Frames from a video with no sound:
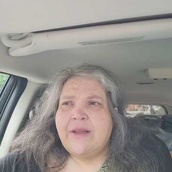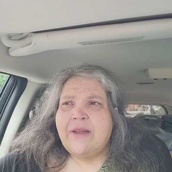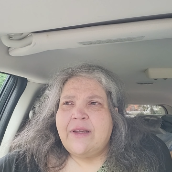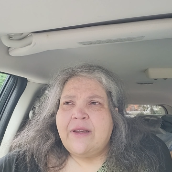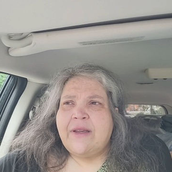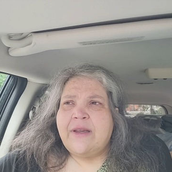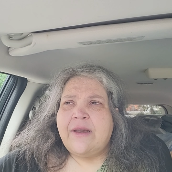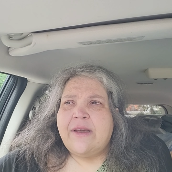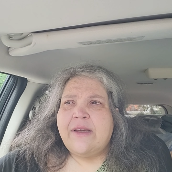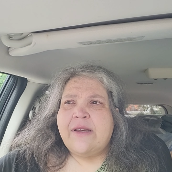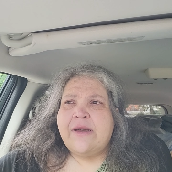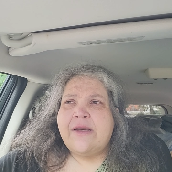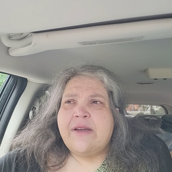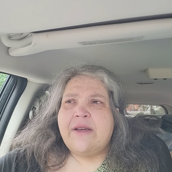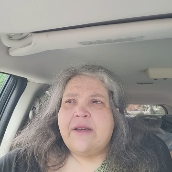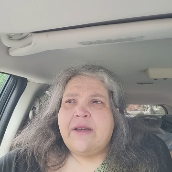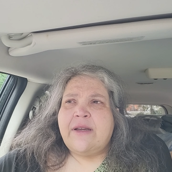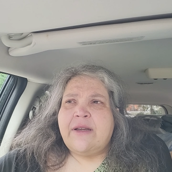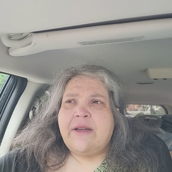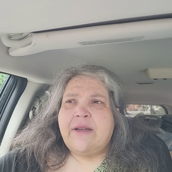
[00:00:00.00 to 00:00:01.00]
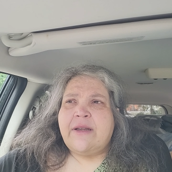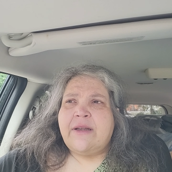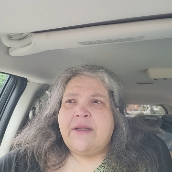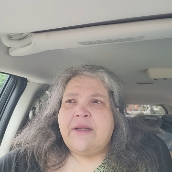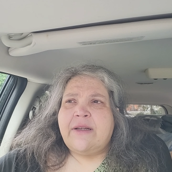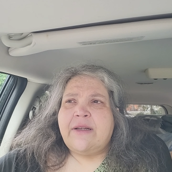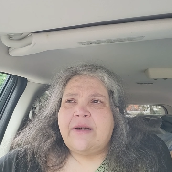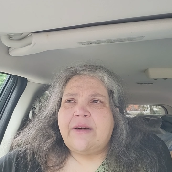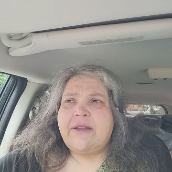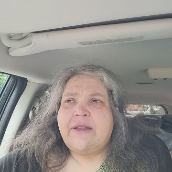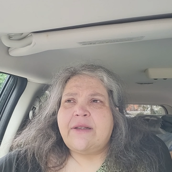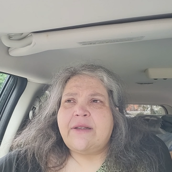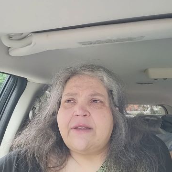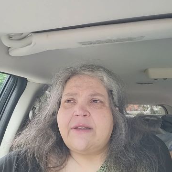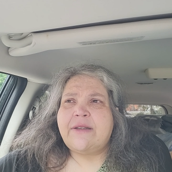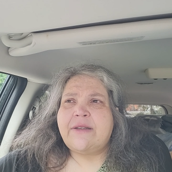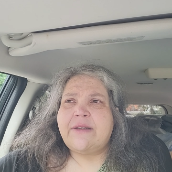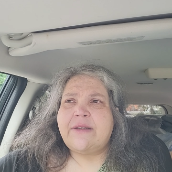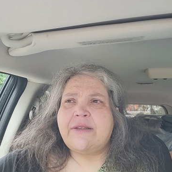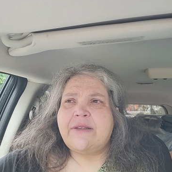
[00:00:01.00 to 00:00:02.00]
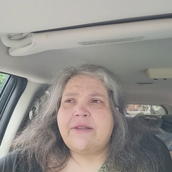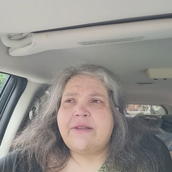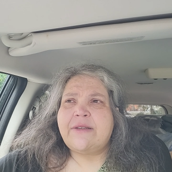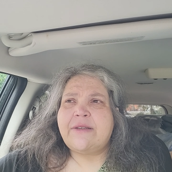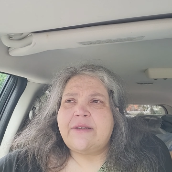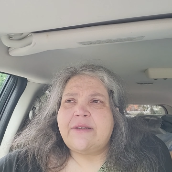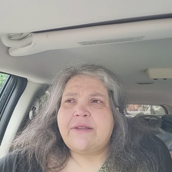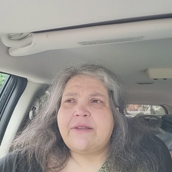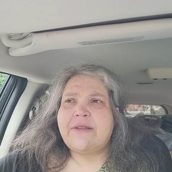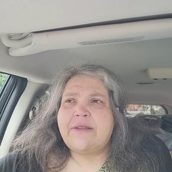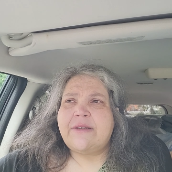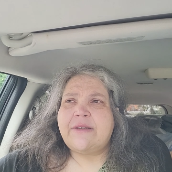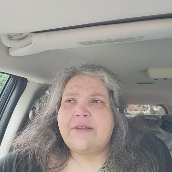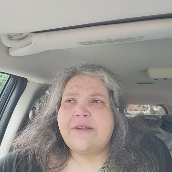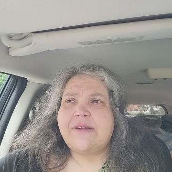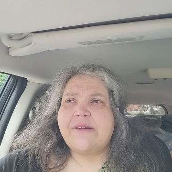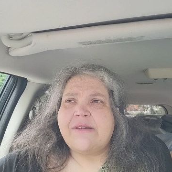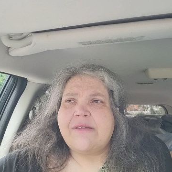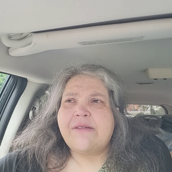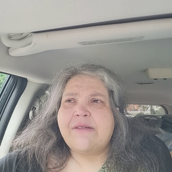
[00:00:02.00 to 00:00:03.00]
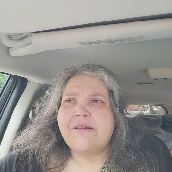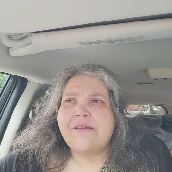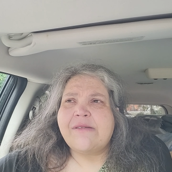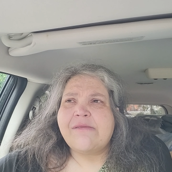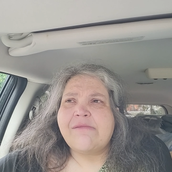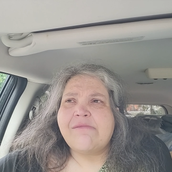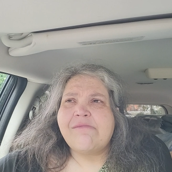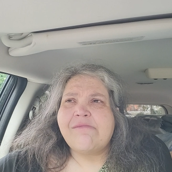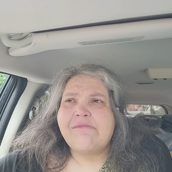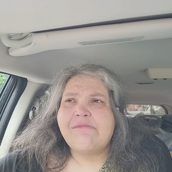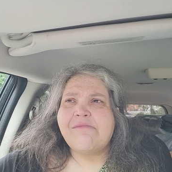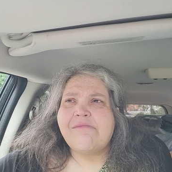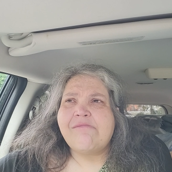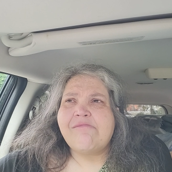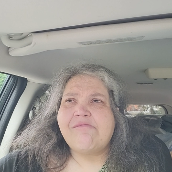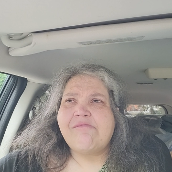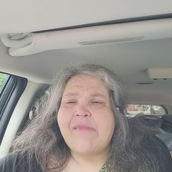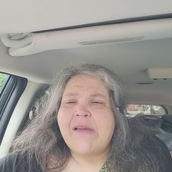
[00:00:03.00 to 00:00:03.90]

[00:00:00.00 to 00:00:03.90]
Nobody speaks.